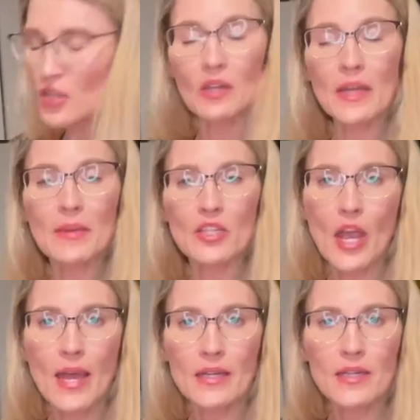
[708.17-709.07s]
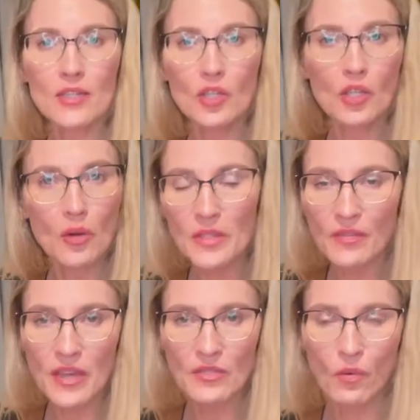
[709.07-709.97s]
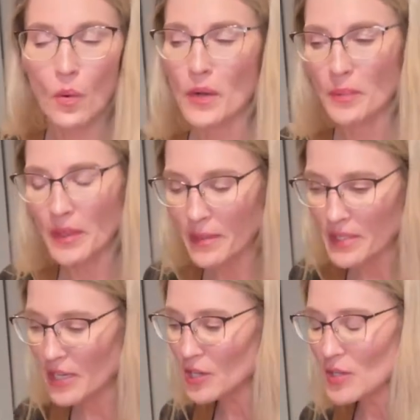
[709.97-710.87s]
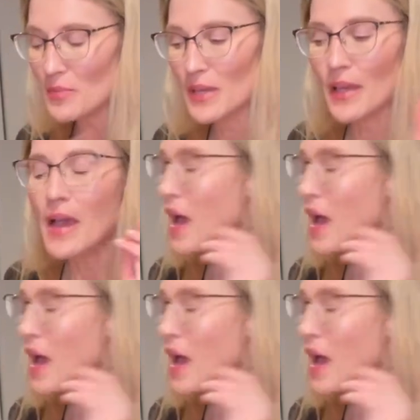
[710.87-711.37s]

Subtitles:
don't like my chattiness, you can always fast forward. But let me tell you something.